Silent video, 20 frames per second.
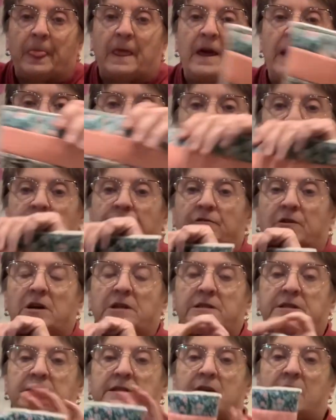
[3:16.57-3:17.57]
And the
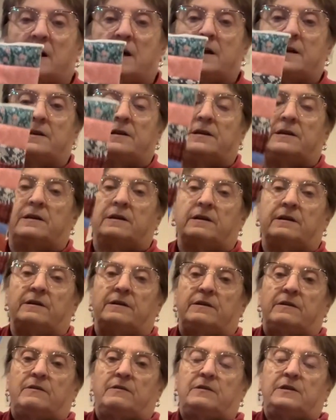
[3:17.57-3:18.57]
front side,
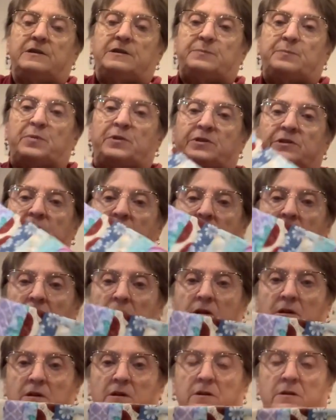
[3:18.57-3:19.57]
this
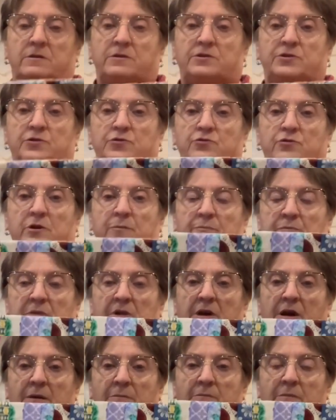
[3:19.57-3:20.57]
particular strip that
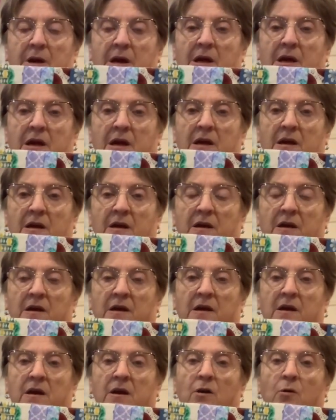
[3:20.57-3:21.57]
I'm making
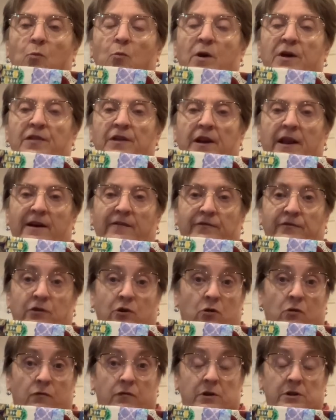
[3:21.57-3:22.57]
with
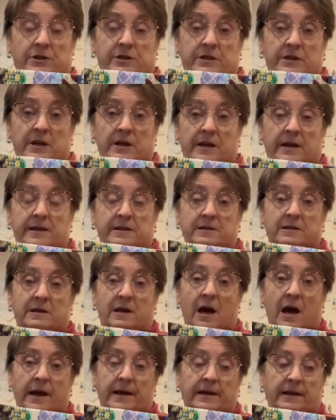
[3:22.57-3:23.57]
leftovers is
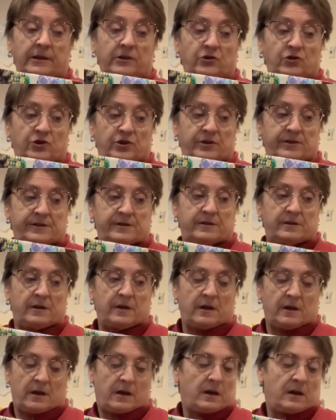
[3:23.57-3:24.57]
9 inches.
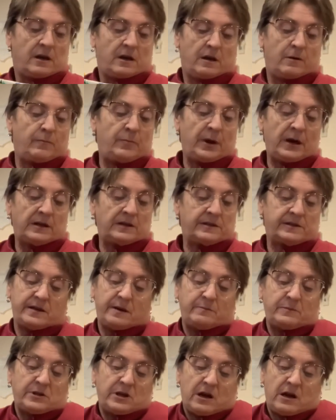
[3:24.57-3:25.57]
But
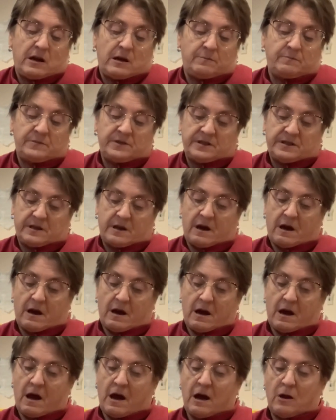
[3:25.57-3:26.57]
sometimes
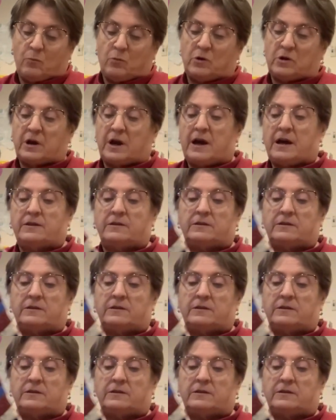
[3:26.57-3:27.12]
I will cut